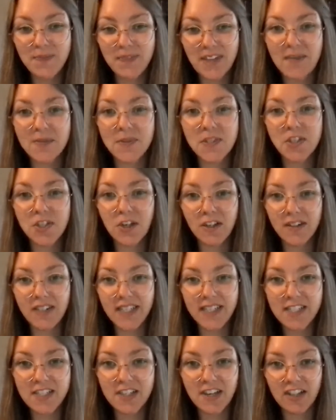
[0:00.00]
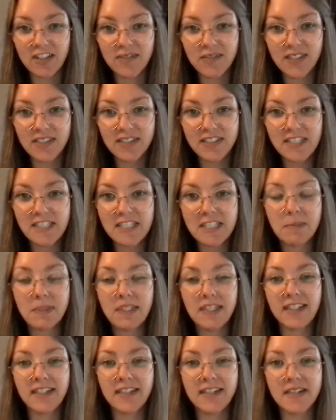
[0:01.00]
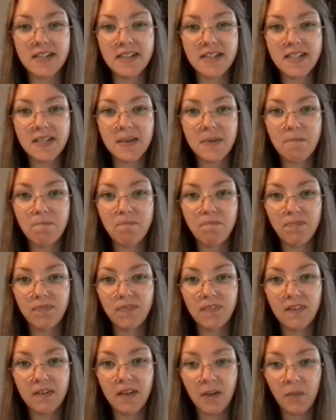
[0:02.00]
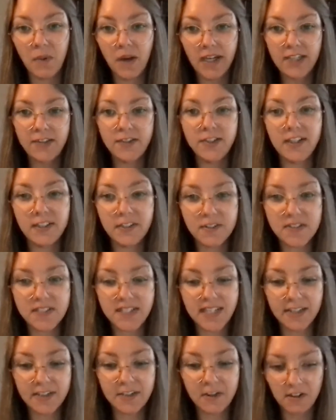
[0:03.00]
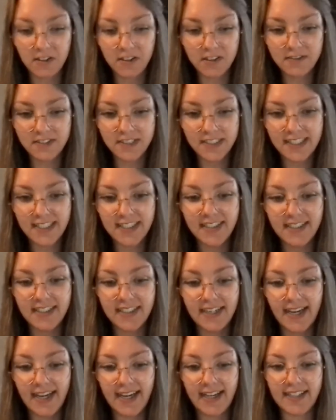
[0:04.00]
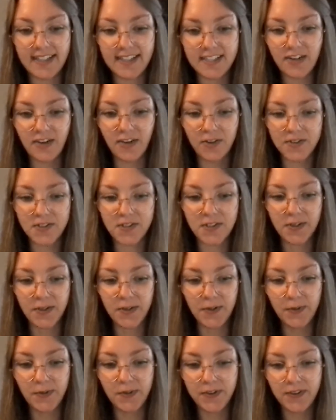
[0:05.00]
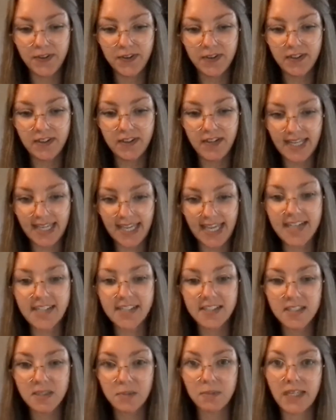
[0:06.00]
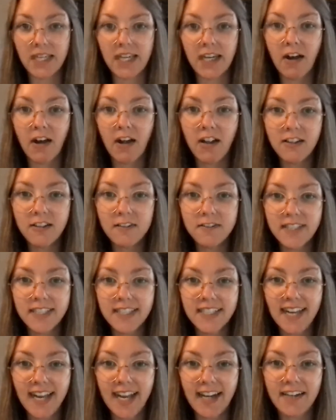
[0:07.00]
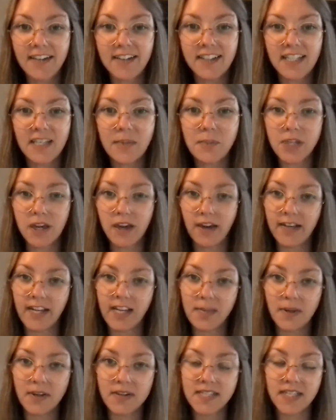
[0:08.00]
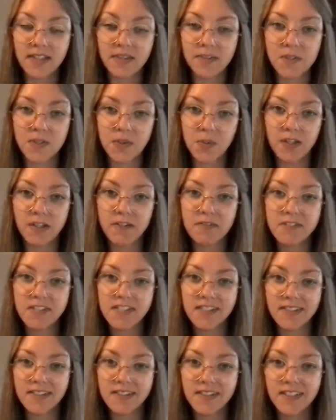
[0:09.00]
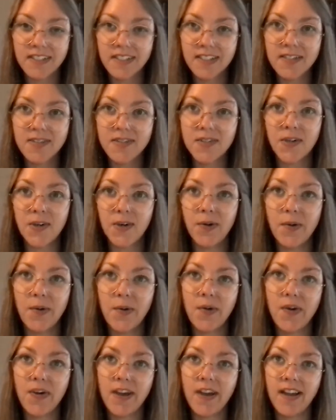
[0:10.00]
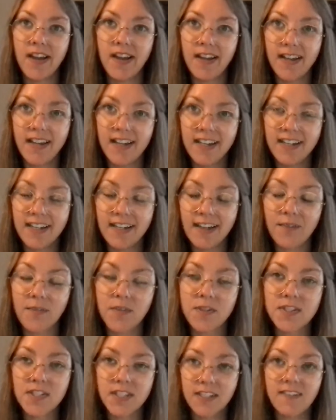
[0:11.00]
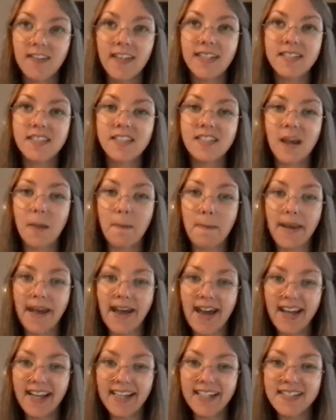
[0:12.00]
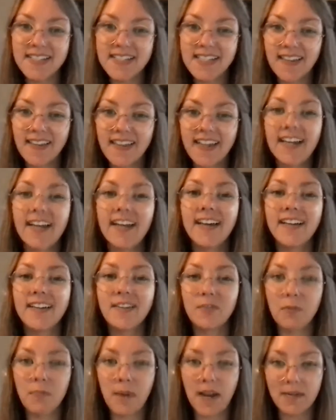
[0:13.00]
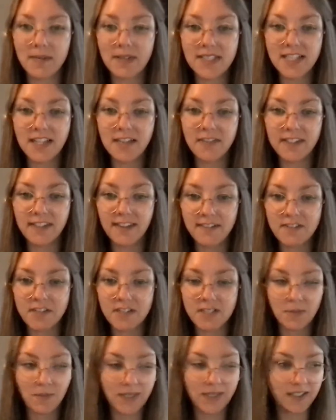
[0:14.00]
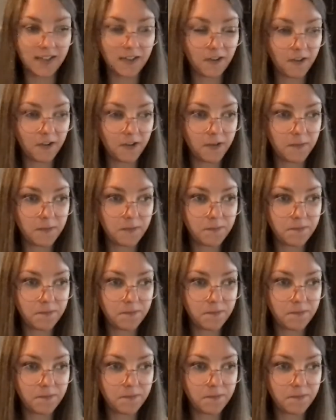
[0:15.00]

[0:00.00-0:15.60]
I'm struggling to talk about this because I want you to understand all of it. And also I can't explain all of it and keep talking about Taylor Swift. So I'm just gonna like step back and say, like, remind myself I don't have to explain it all.